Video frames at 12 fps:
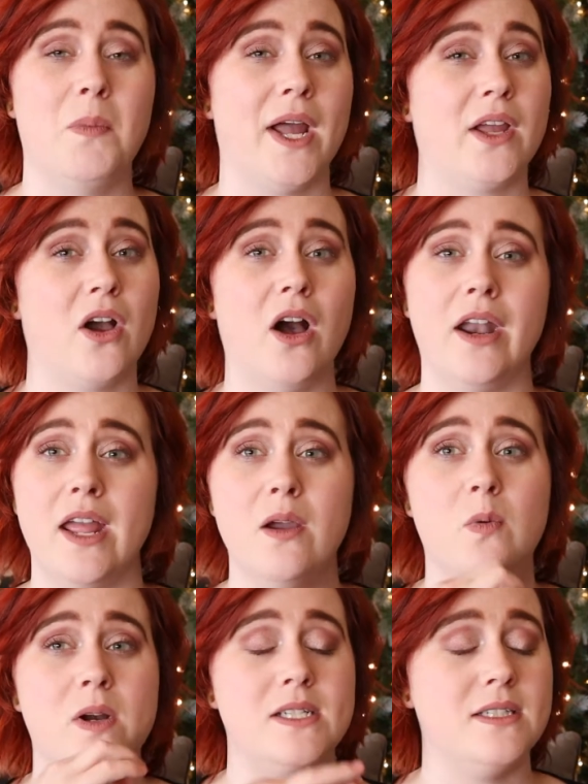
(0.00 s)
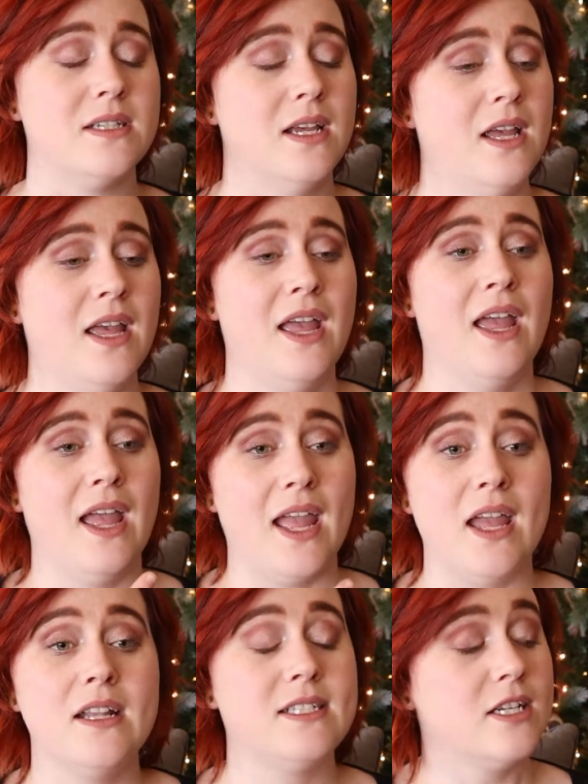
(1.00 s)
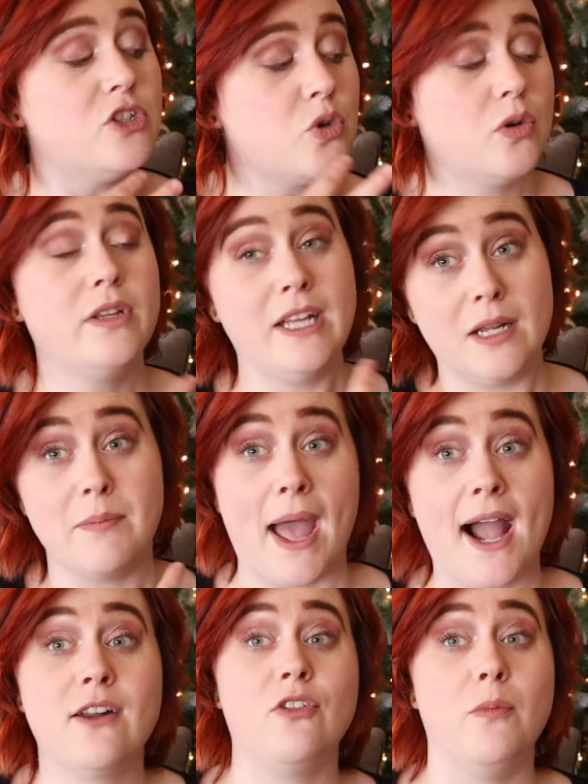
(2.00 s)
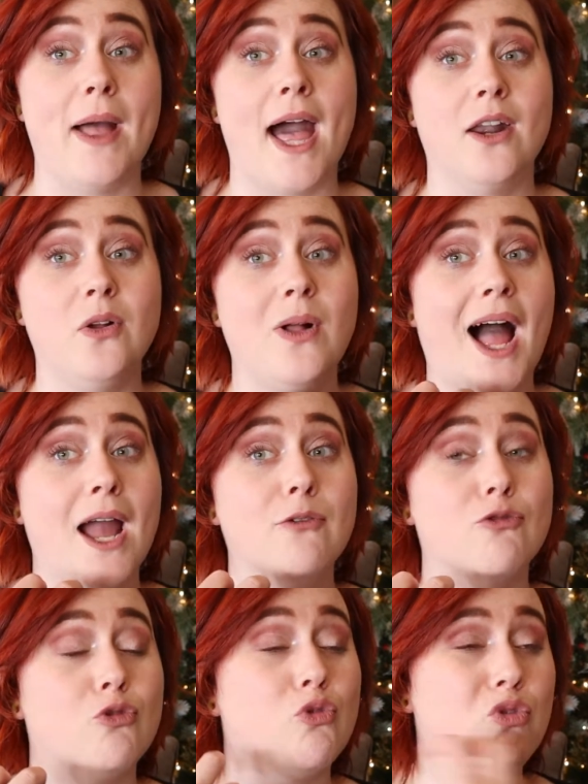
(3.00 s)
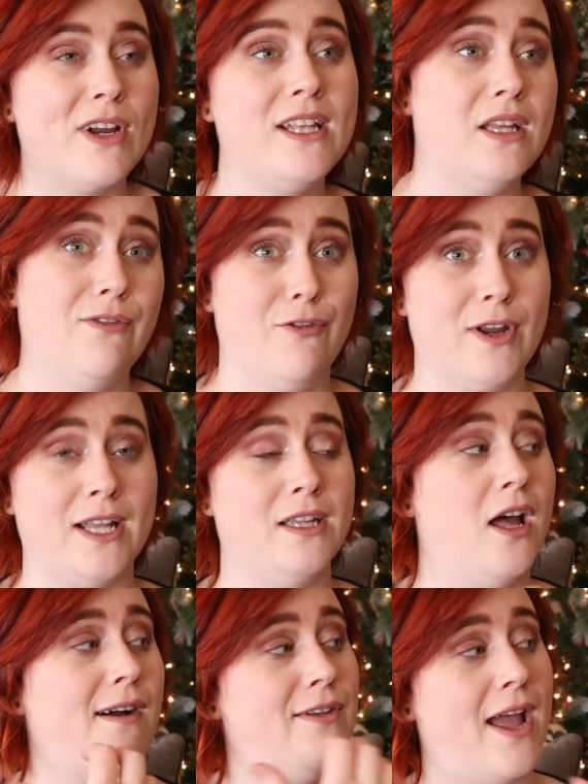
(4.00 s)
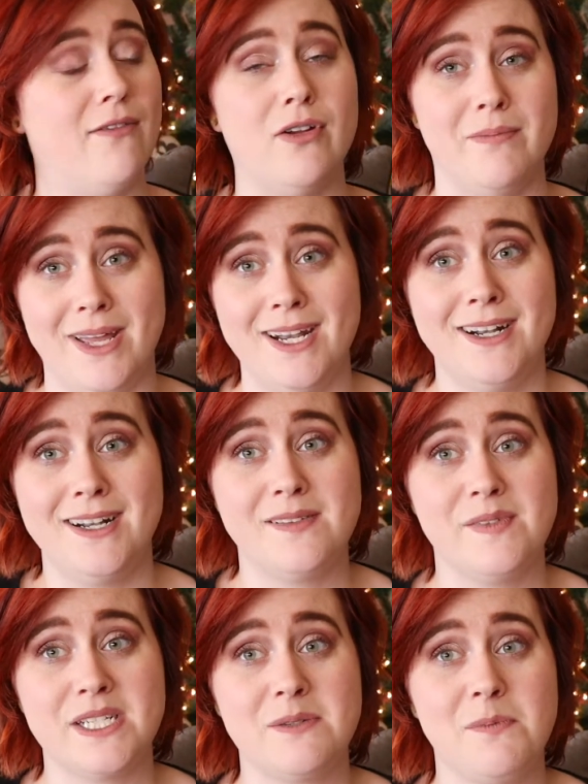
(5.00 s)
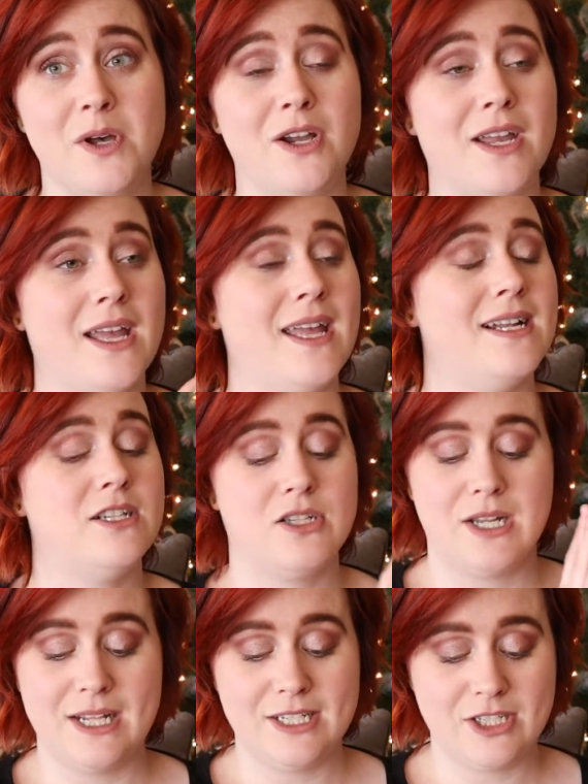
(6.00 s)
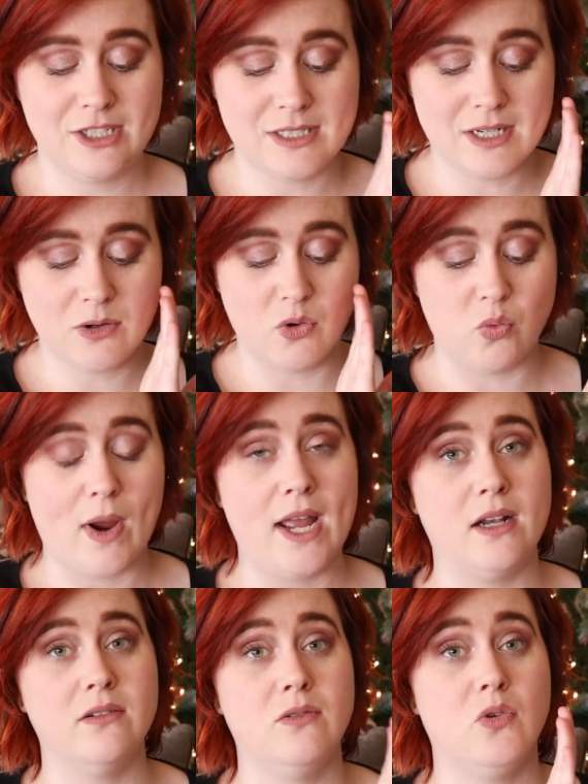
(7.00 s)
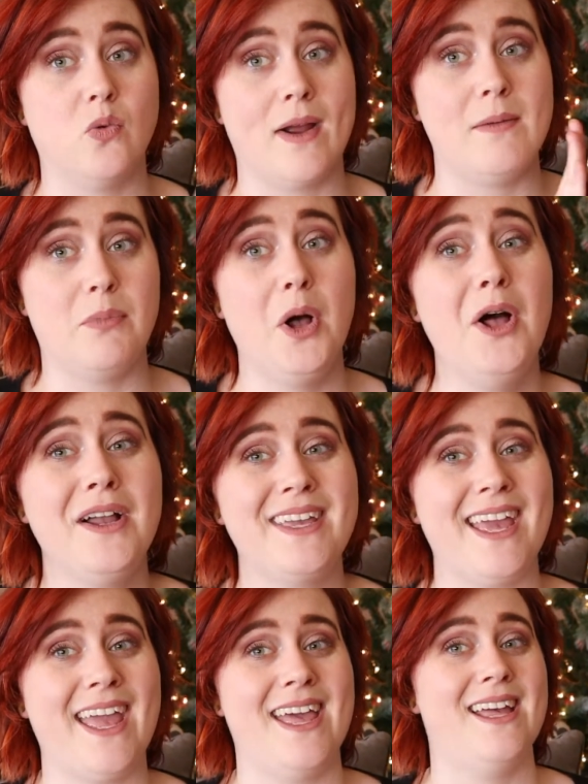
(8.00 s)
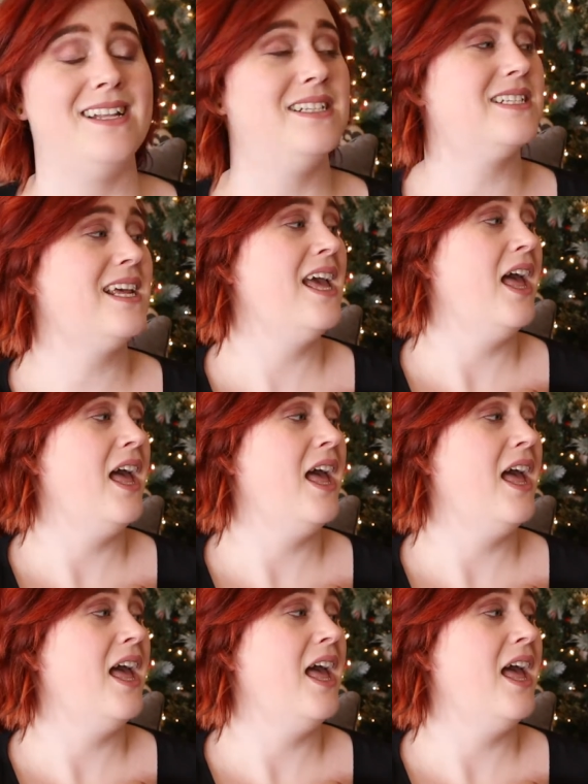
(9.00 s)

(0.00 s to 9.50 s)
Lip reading: my god, it's a truly impactful battle. I really freaking loved every minute of this book. It's just a great book, and